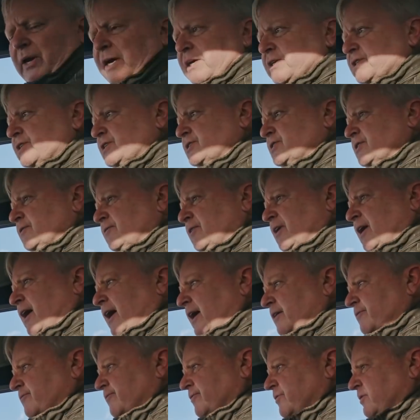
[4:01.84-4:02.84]
pleasures of
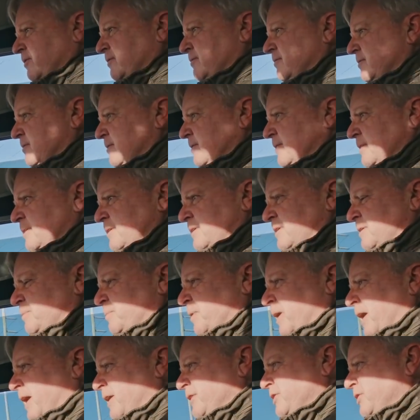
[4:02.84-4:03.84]
life,
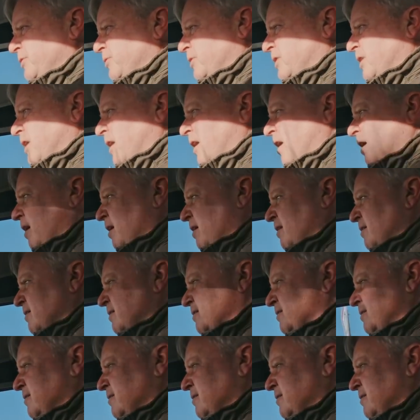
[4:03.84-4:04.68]
buy a new car.